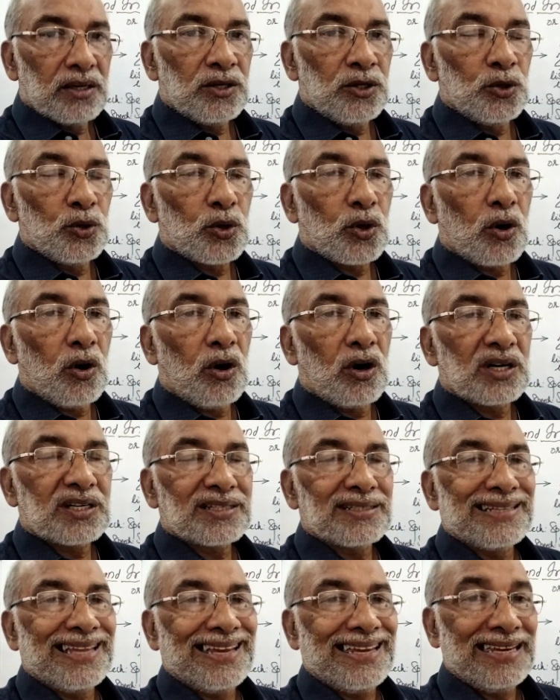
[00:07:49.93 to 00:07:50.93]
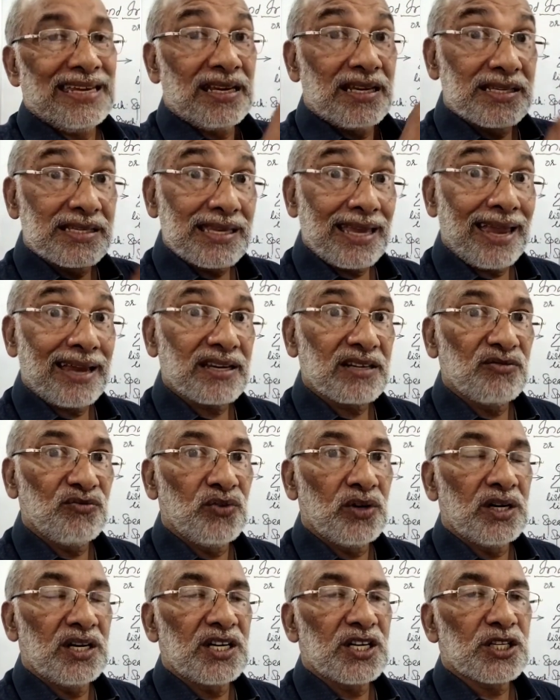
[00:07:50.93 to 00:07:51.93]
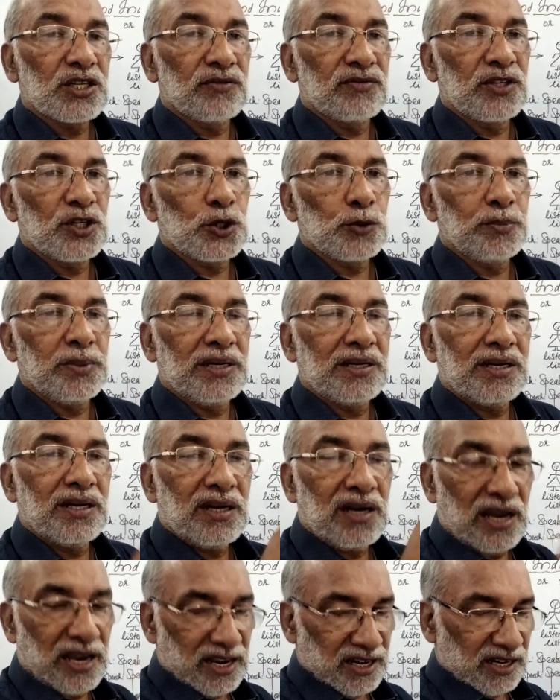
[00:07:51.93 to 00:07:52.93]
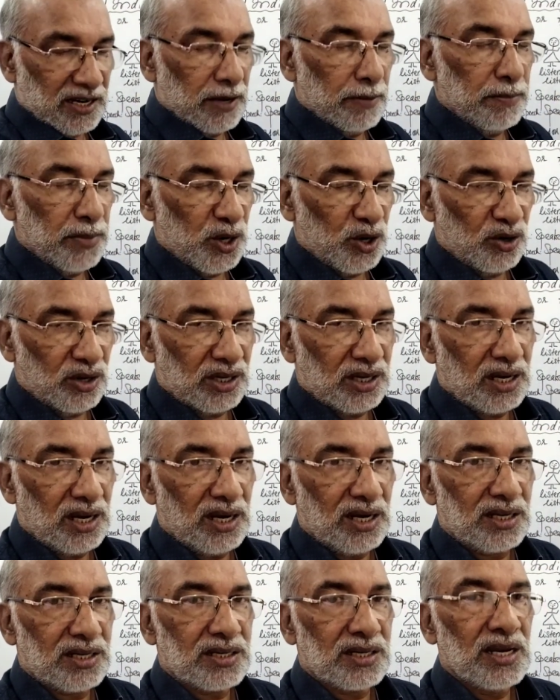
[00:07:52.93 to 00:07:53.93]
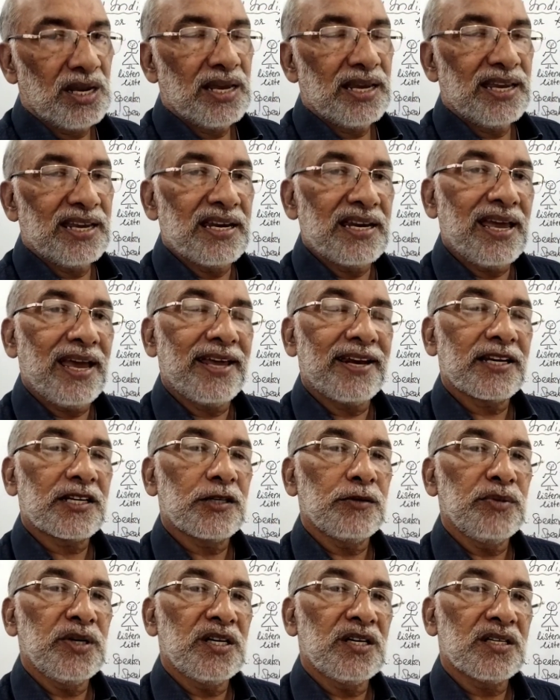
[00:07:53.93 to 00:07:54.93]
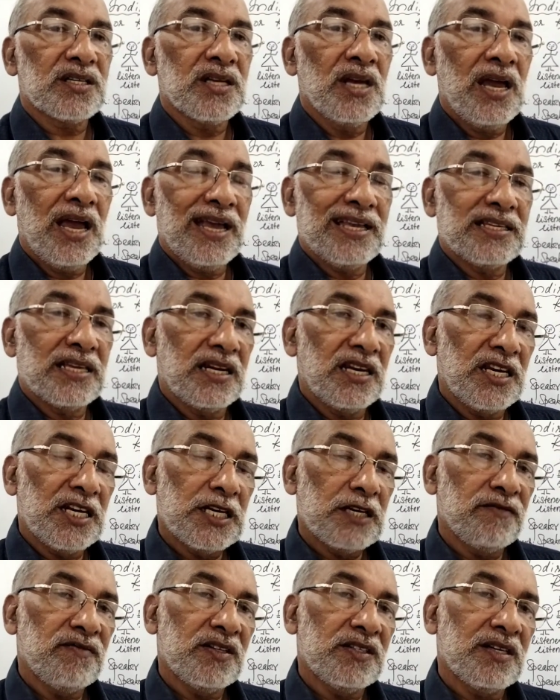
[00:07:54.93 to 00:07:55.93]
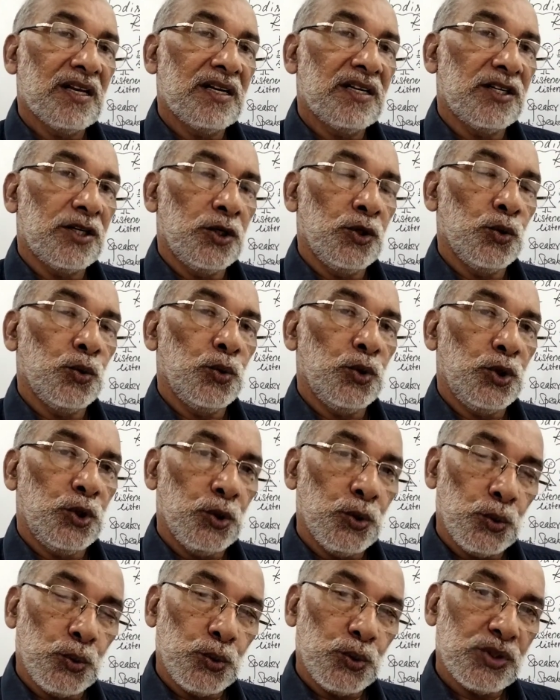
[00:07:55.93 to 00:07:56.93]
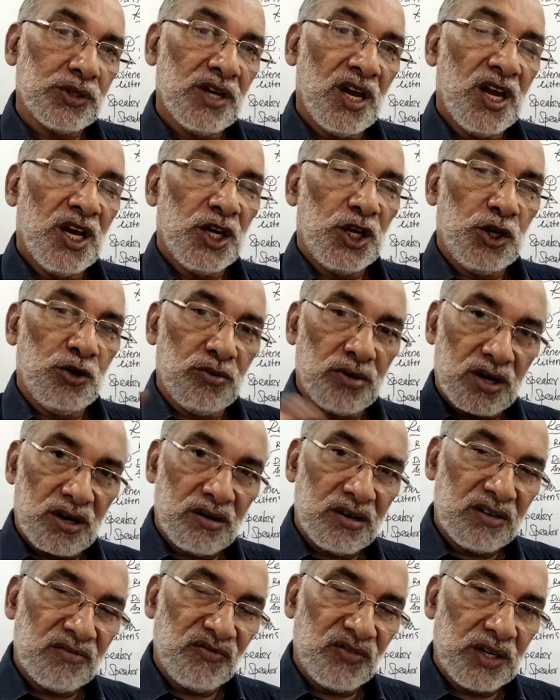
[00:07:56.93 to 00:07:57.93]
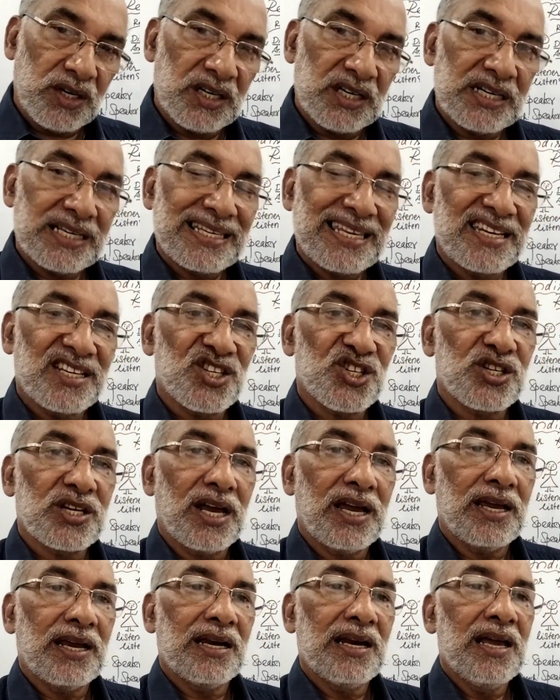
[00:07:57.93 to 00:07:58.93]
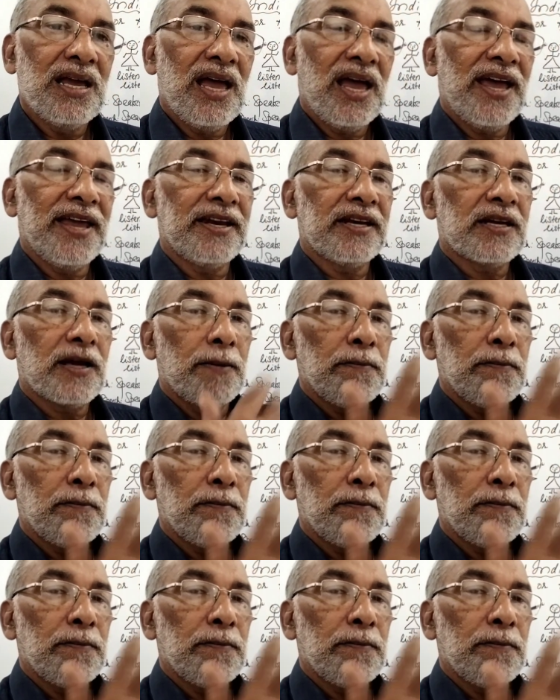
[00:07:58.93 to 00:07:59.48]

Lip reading: you quote the exact words of the speaker and communicate. Indirect means as an individual you use your own words and style and